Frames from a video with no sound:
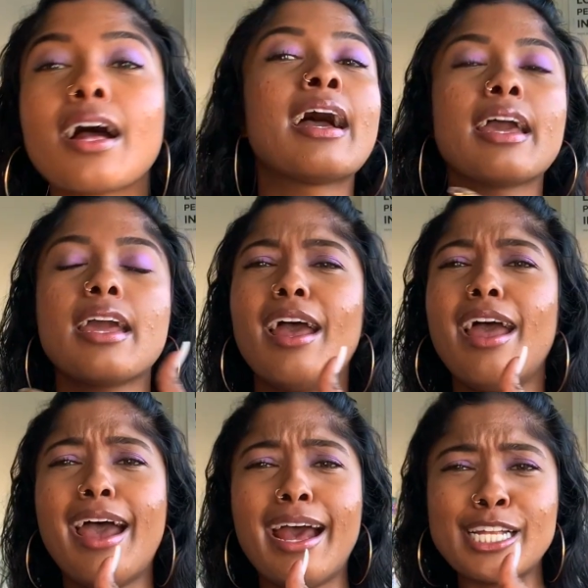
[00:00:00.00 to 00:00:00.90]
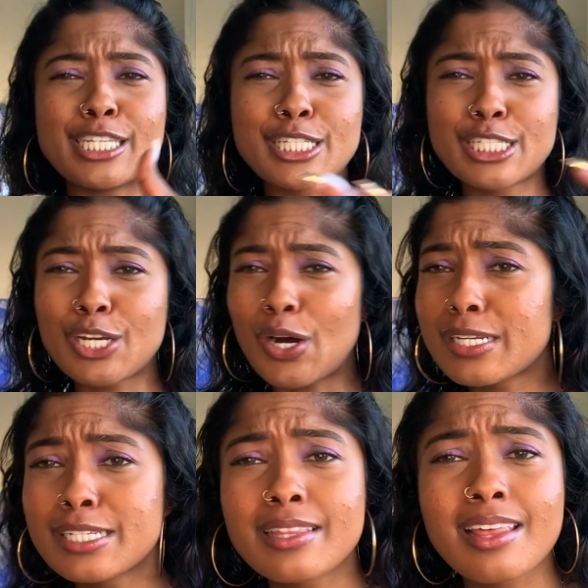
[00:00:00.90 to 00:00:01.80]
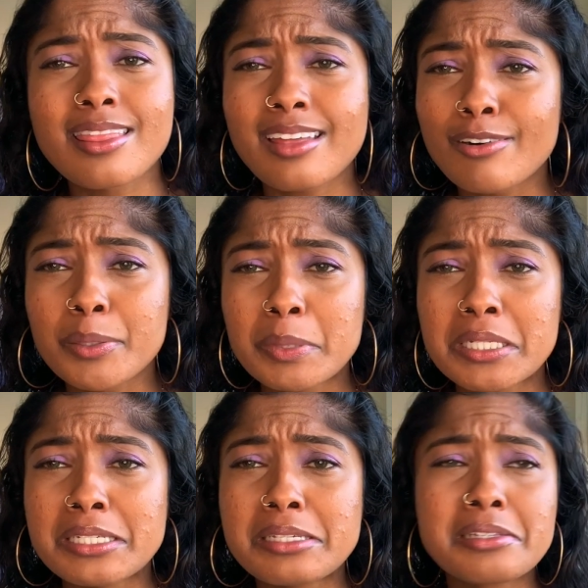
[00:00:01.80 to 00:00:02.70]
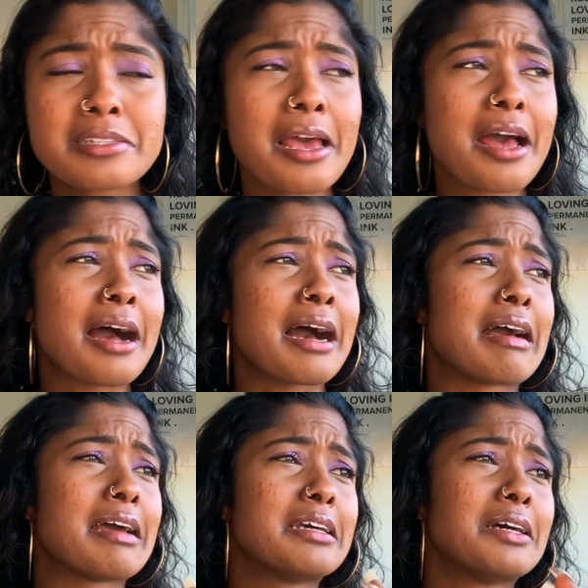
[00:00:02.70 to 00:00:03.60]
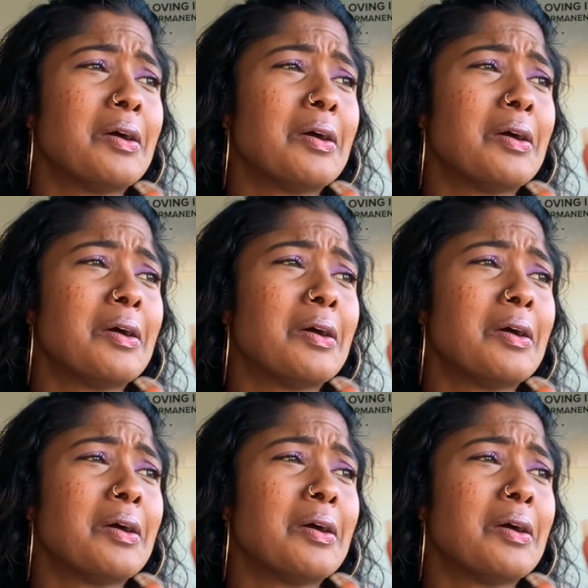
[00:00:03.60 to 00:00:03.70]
I had gone to the therapies, I'd